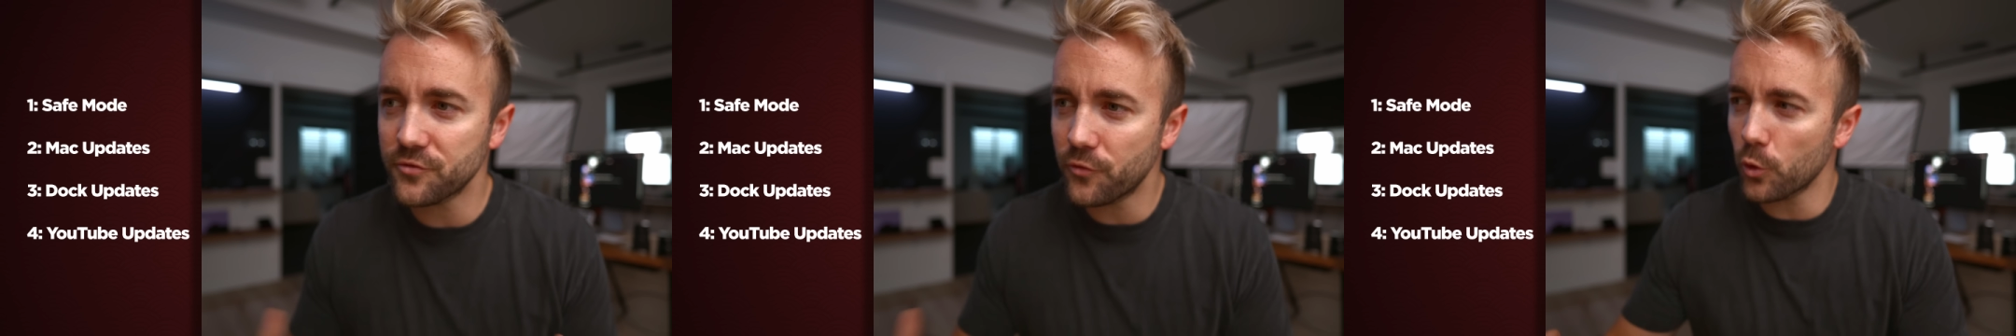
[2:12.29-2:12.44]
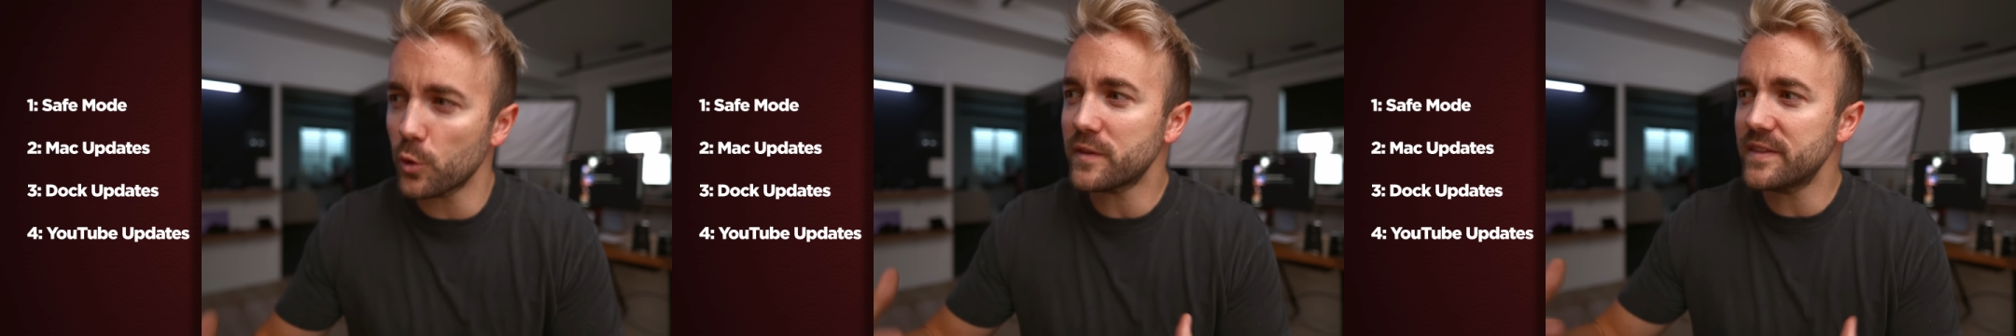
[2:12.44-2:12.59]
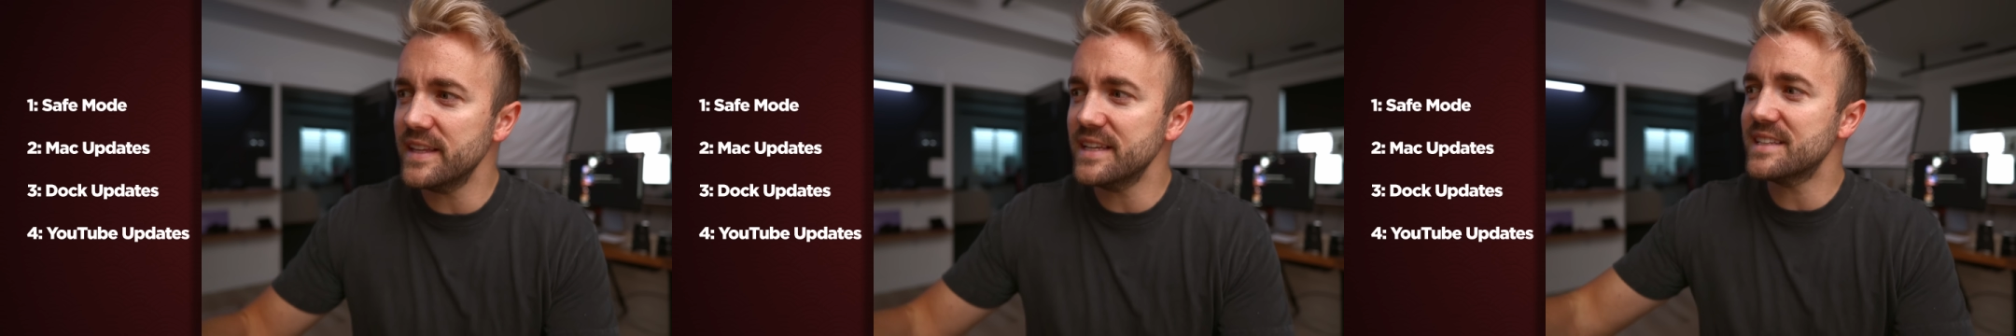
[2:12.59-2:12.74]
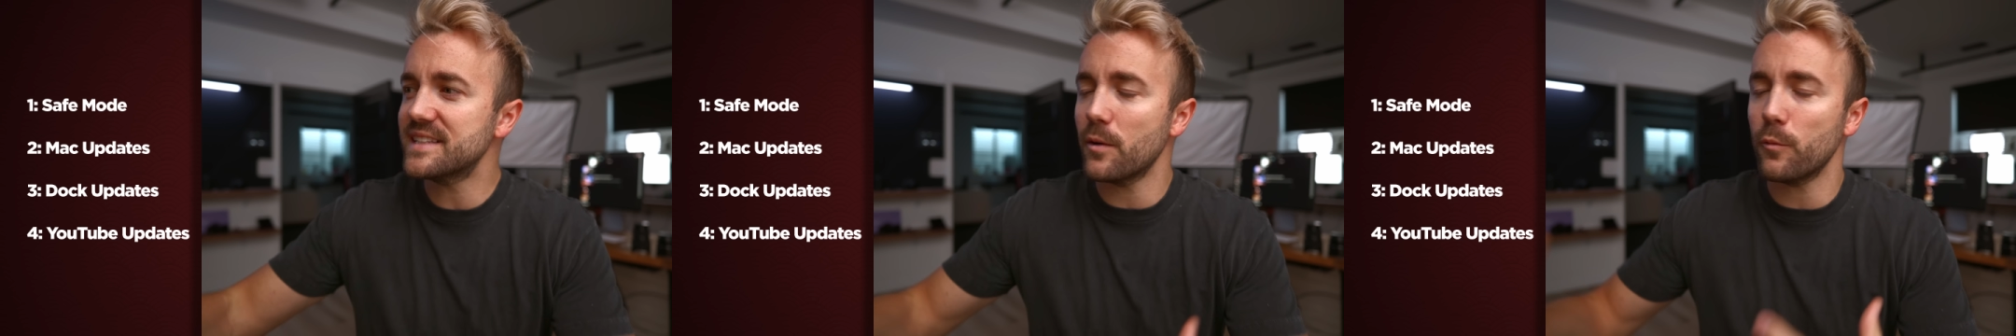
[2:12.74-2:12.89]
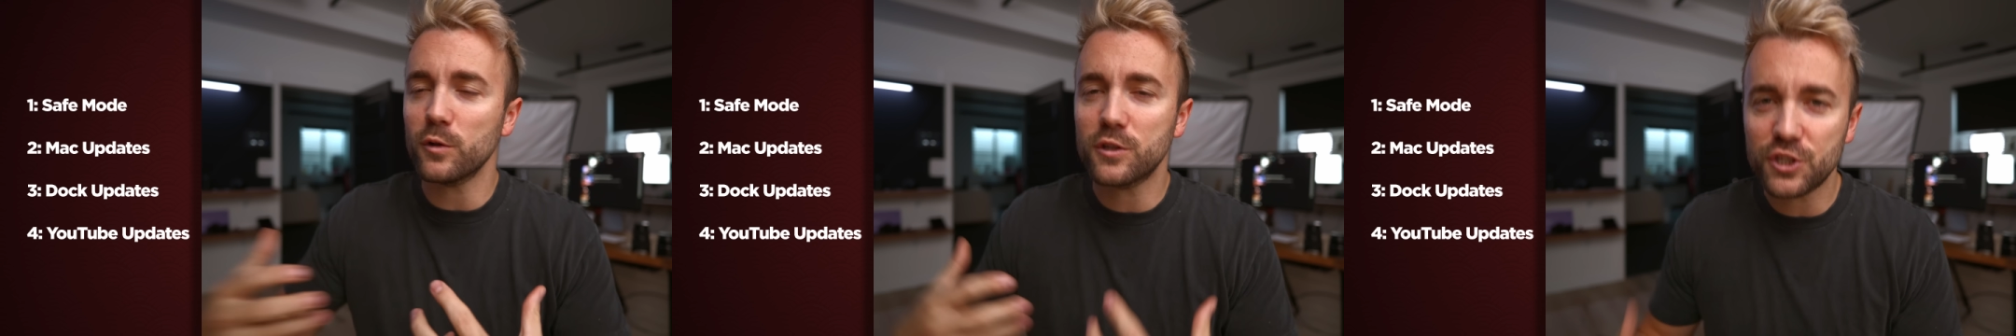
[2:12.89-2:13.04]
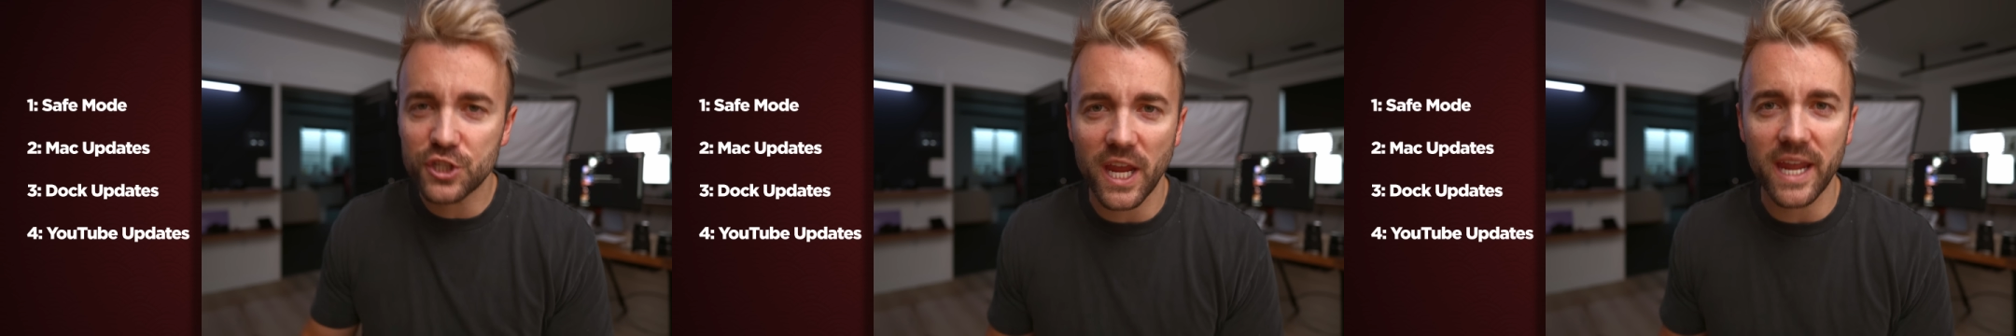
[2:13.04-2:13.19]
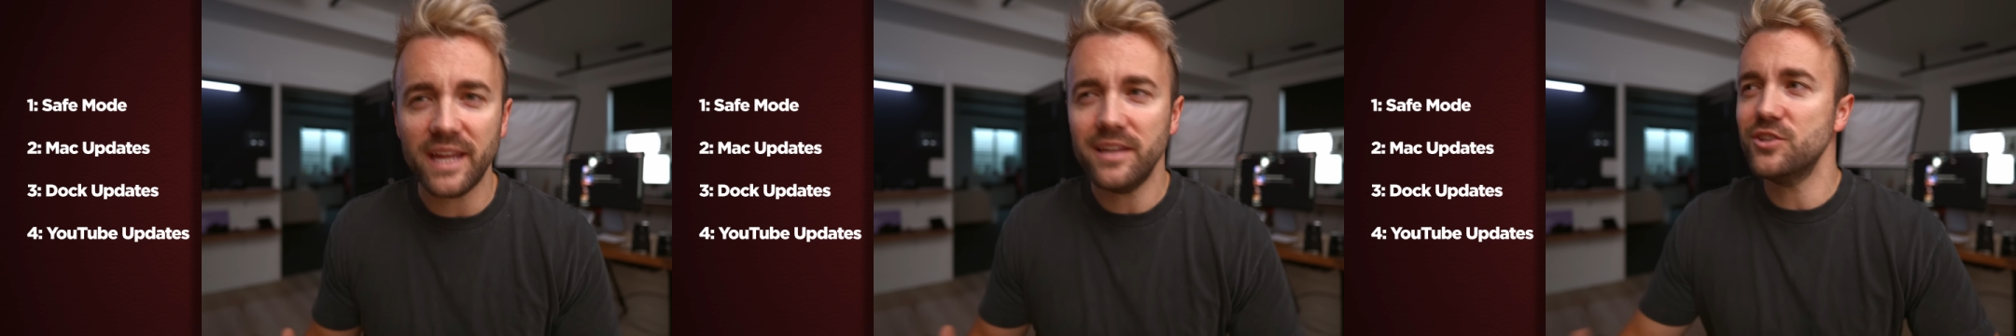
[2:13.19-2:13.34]
four things that will
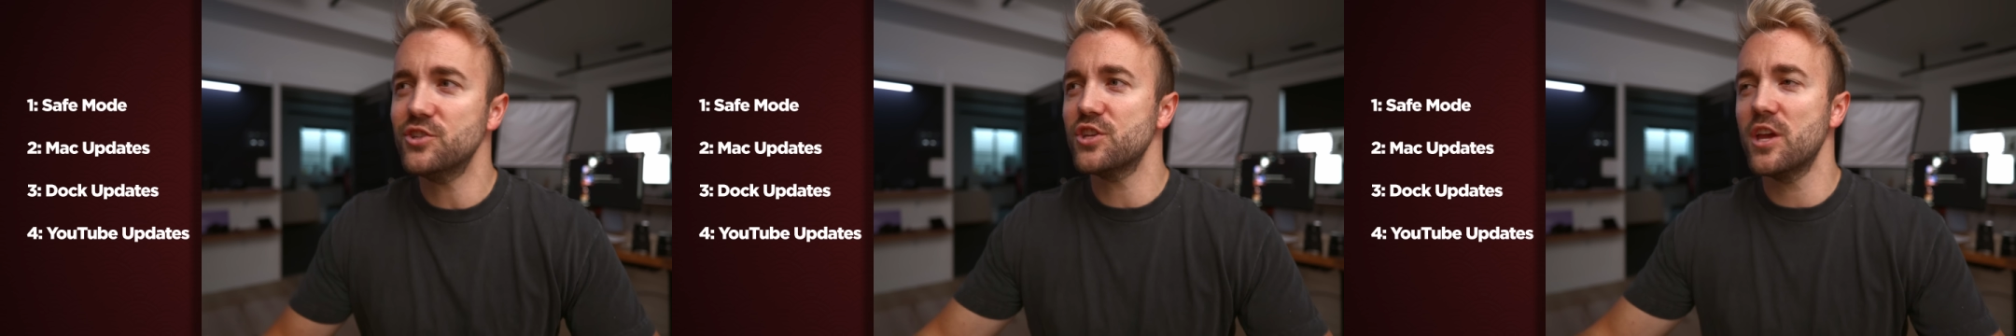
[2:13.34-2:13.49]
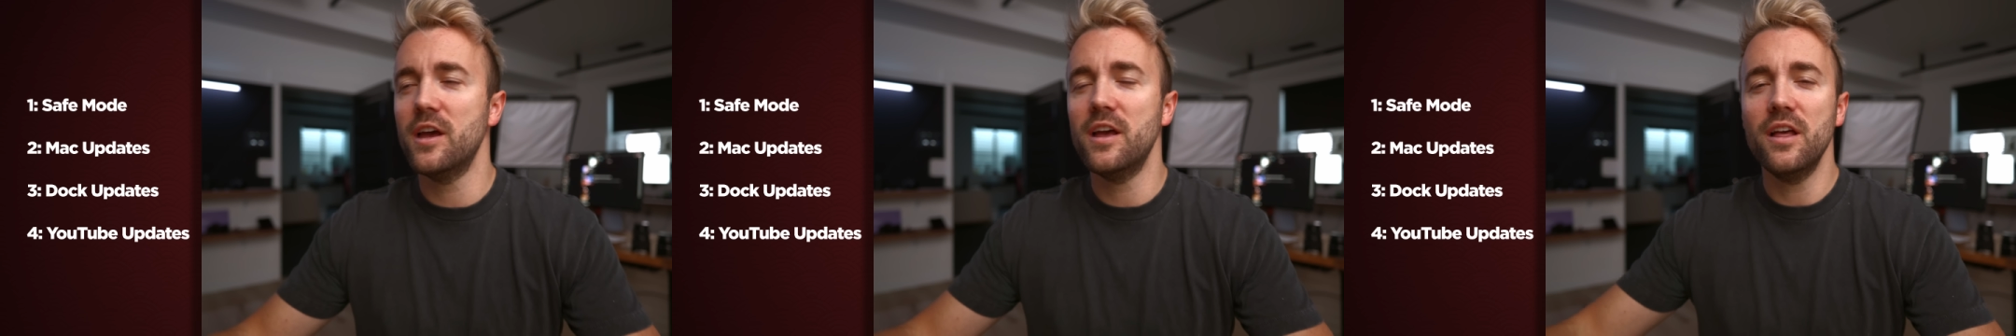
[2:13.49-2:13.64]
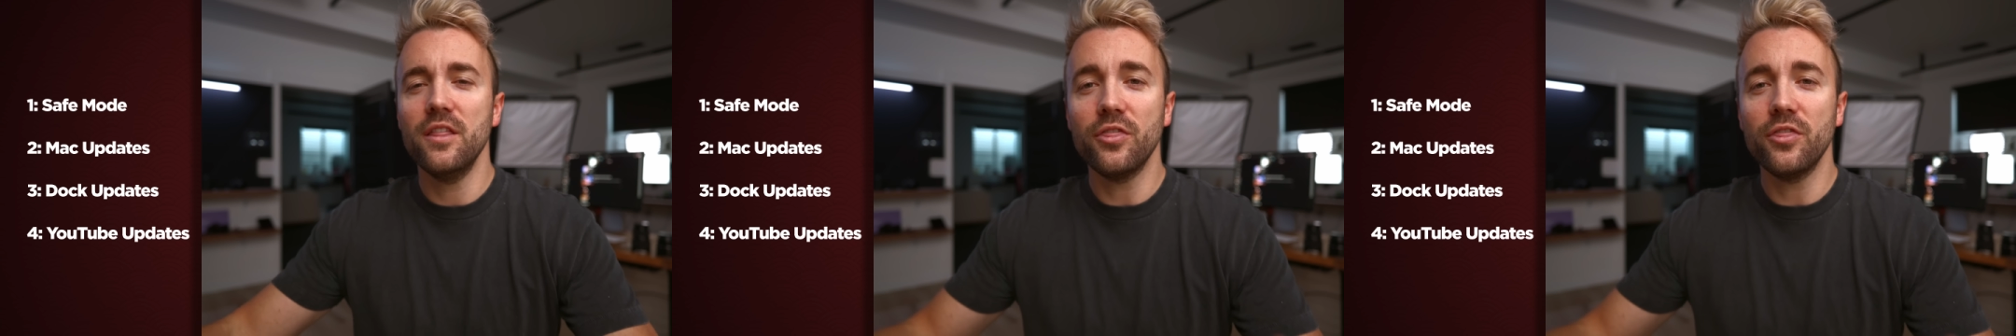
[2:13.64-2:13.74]
change